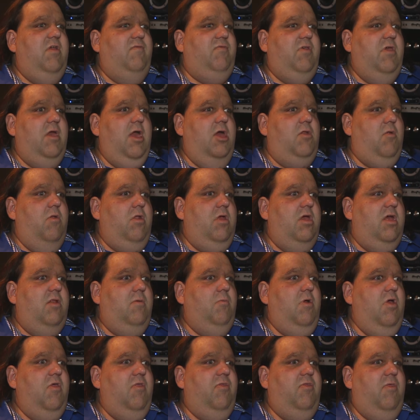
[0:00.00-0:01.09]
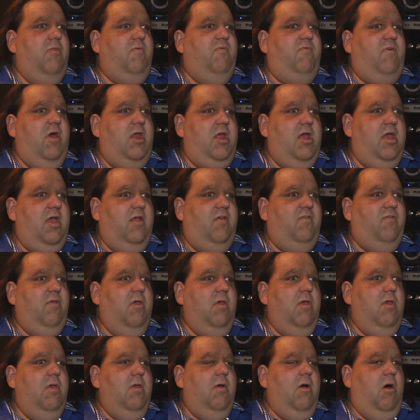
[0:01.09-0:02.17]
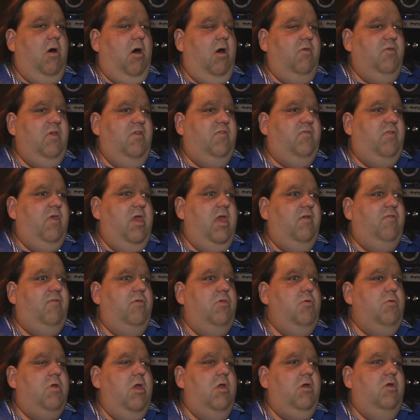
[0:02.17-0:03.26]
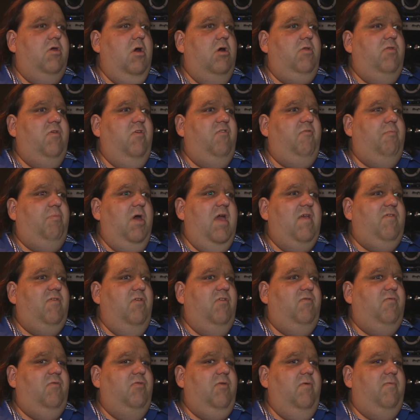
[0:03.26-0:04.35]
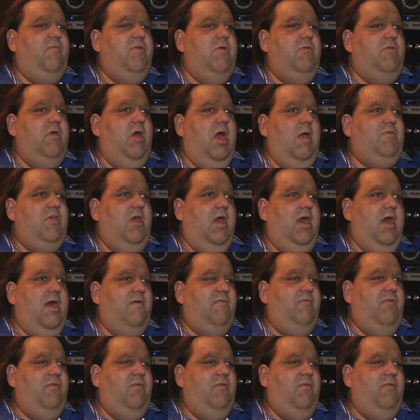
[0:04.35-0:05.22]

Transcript: of the internet, with FedEx, all these things, you can go to those places for the few times you have